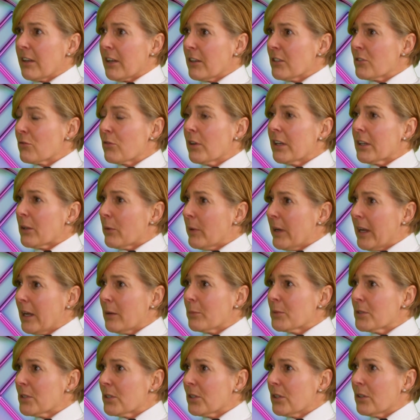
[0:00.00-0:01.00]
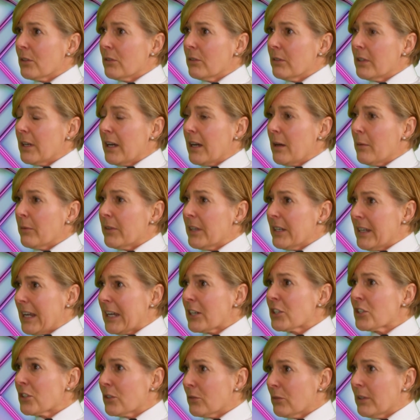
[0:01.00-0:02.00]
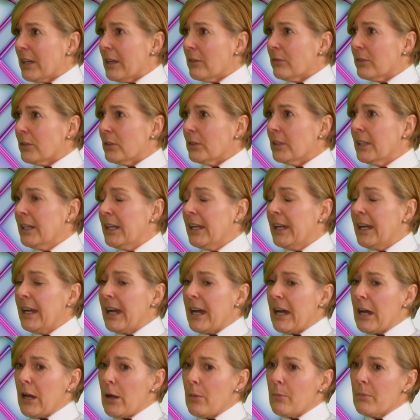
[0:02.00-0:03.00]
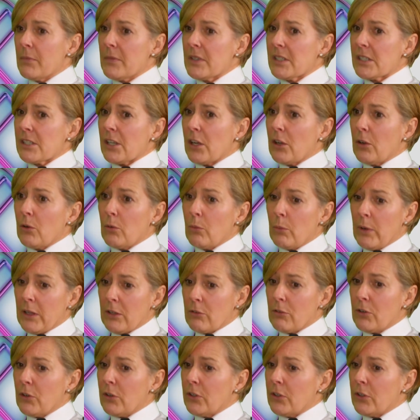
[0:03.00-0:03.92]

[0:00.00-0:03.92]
goes right the way up to uh, the national level. Um, so whether or